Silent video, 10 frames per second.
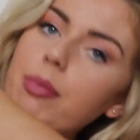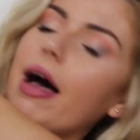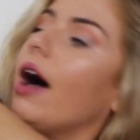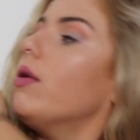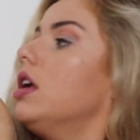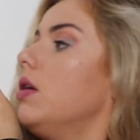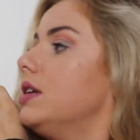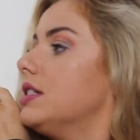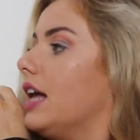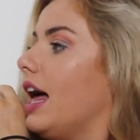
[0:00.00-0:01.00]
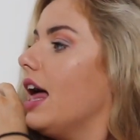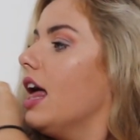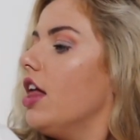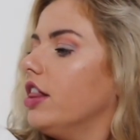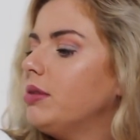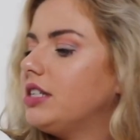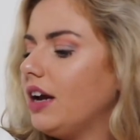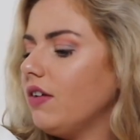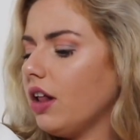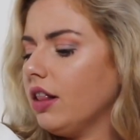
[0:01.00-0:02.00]
But how cute is that? The
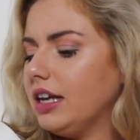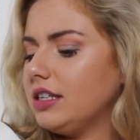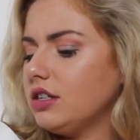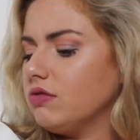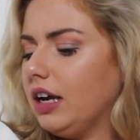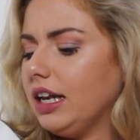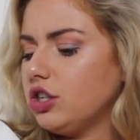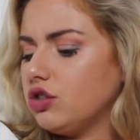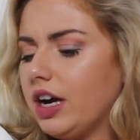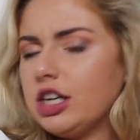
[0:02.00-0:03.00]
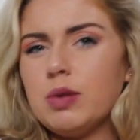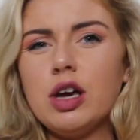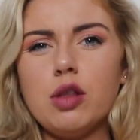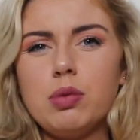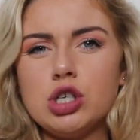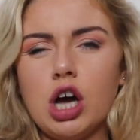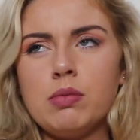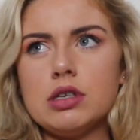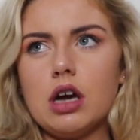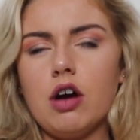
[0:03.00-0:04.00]
material on this is really strange. My other
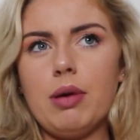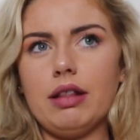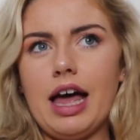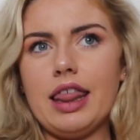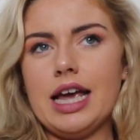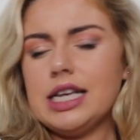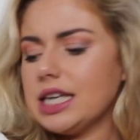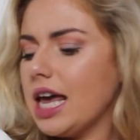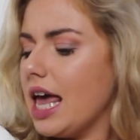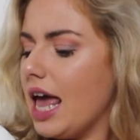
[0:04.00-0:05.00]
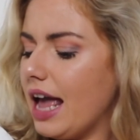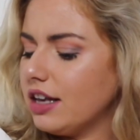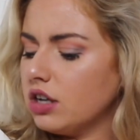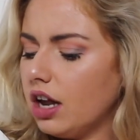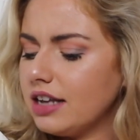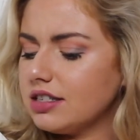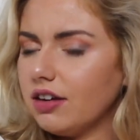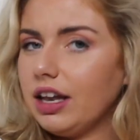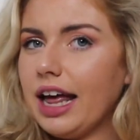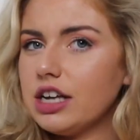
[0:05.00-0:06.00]
pajamas are a bit like this. It's not
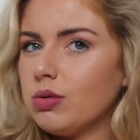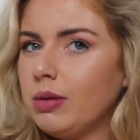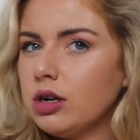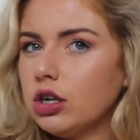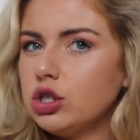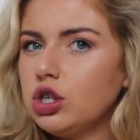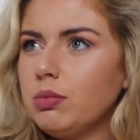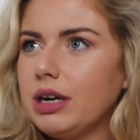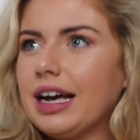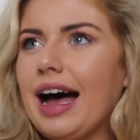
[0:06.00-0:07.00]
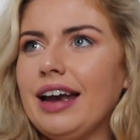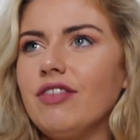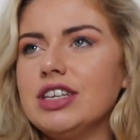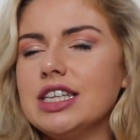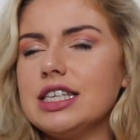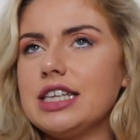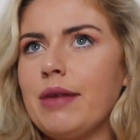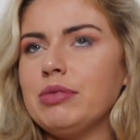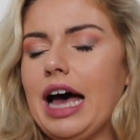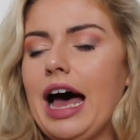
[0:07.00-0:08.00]
necessarily like swimming costume, but it kind of is at the
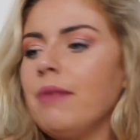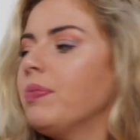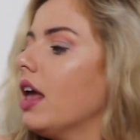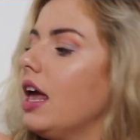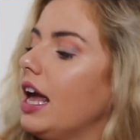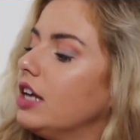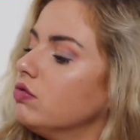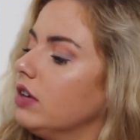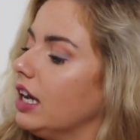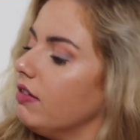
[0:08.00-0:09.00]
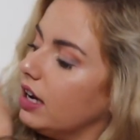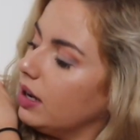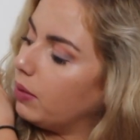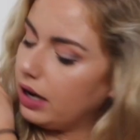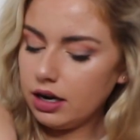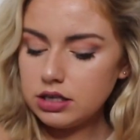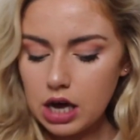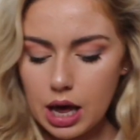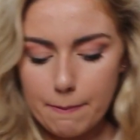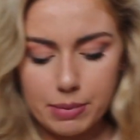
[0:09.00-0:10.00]
same time. It's really, really weird.
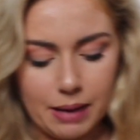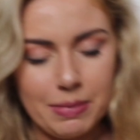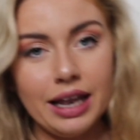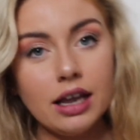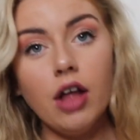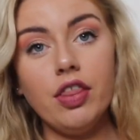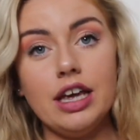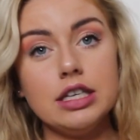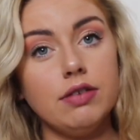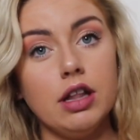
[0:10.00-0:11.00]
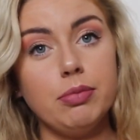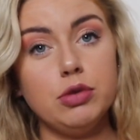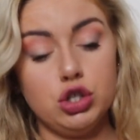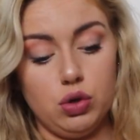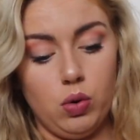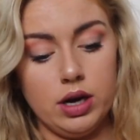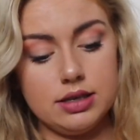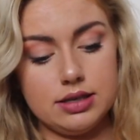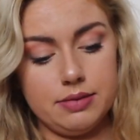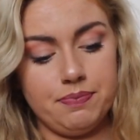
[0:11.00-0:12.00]
But I mainly got these for the
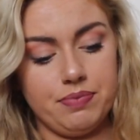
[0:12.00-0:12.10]
shorts.